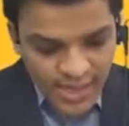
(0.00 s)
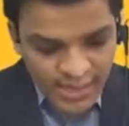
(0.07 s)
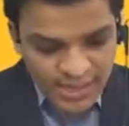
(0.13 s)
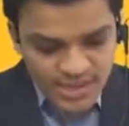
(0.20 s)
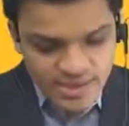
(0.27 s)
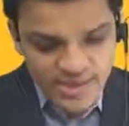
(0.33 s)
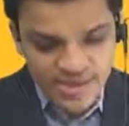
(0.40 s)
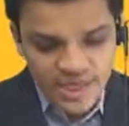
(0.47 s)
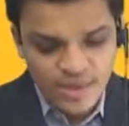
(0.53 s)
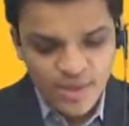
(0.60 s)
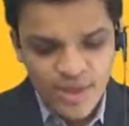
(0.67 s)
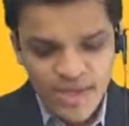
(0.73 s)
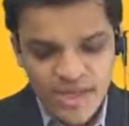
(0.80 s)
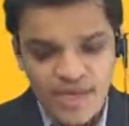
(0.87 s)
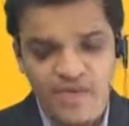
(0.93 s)
Justin,
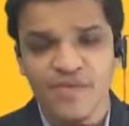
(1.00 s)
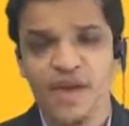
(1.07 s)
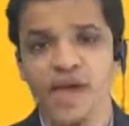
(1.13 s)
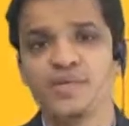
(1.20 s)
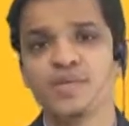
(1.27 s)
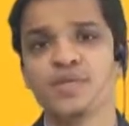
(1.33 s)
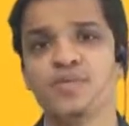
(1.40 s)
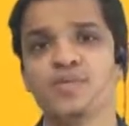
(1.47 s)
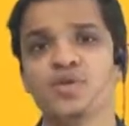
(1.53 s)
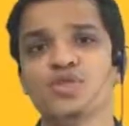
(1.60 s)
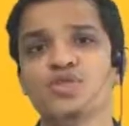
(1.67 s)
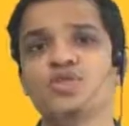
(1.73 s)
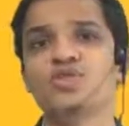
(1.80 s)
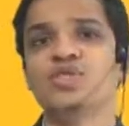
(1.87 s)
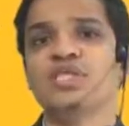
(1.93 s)
like if I am
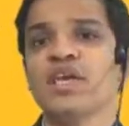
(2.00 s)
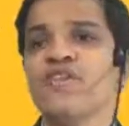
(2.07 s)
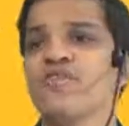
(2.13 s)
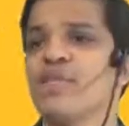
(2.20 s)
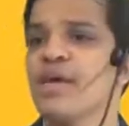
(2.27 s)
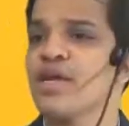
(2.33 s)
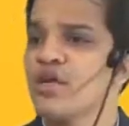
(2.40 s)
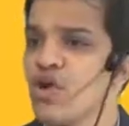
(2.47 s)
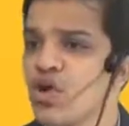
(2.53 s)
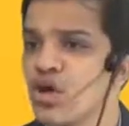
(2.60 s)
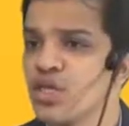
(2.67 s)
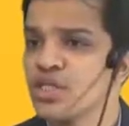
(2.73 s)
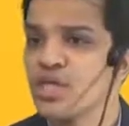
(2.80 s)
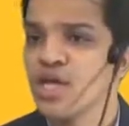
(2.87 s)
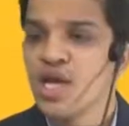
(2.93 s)
supposed to save my
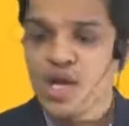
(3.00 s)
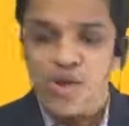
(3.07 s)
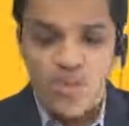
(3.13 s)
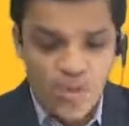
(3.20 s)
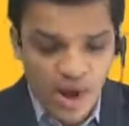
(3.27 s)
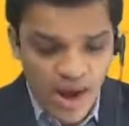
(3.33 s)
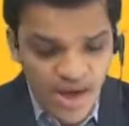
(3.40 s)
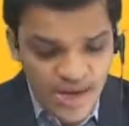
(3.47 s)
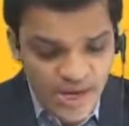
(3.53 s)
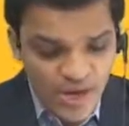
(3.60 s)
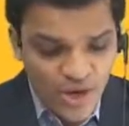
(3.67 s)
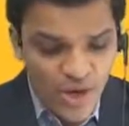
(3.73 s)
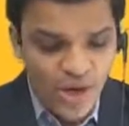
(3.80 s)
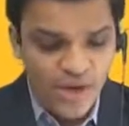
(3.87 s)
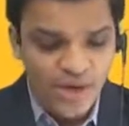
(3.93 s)
cost, why
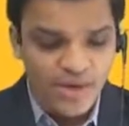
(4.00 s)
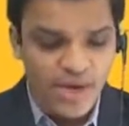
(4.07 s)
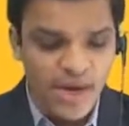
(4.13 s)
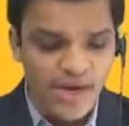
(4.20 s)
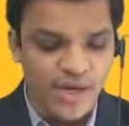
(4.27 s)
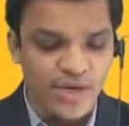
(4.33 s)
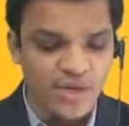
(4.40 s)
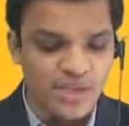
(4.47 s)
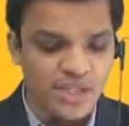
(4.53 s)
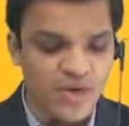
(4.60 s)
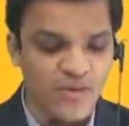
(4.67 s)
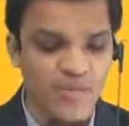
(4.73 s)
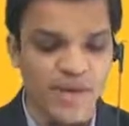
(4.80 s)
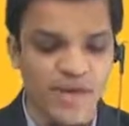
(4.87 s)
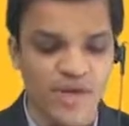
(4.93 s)
cannot I
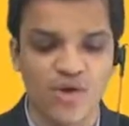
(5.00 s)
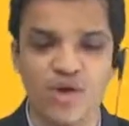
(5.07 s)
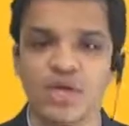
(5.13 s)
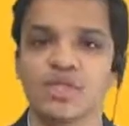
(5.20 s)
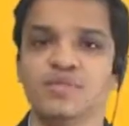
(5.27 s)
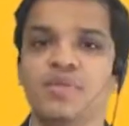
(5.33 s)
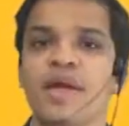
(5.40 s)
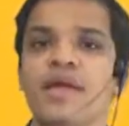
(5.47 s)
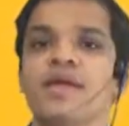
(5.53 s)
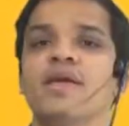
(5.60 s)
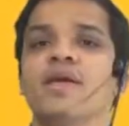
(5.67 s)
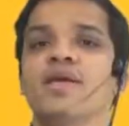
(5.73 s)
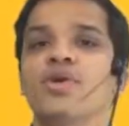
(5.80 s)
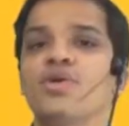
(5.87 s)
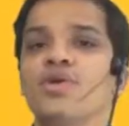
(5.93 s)
save my cost by
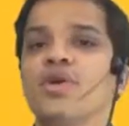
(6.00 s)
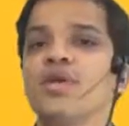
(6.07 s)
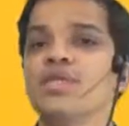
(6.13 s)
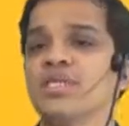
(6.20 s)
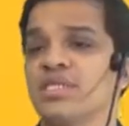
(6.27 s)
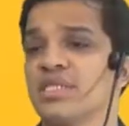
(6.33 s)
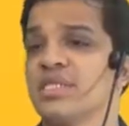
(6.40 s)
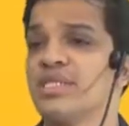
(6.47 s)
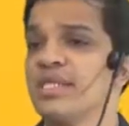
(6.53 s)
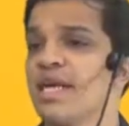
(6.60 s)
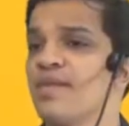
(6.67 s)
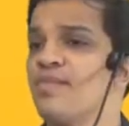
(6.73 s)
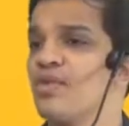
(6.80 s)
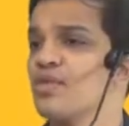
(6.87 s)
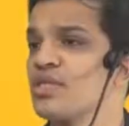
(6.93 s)
doing
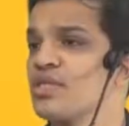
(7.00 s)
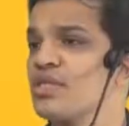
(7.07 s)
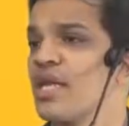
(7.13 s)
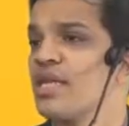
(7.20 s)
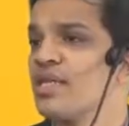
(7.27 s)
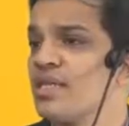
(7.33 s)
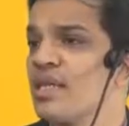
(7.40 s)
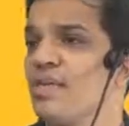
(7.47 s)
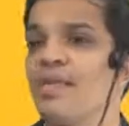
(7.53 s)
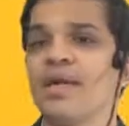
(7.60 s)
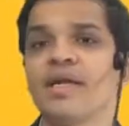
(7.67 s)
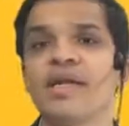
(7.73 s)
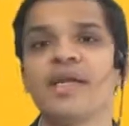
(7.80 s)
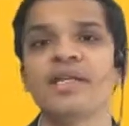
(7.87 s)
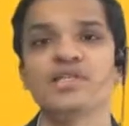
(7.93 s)
just-in-time process rather than
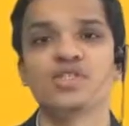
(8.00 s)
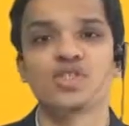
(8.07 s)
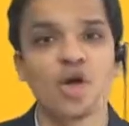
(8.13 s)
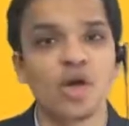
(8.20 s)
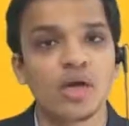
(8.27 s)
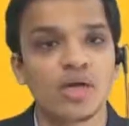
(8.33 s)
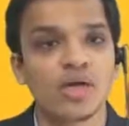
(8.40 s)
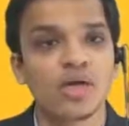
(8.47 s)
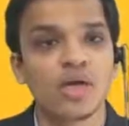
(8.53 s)
maintaining stock?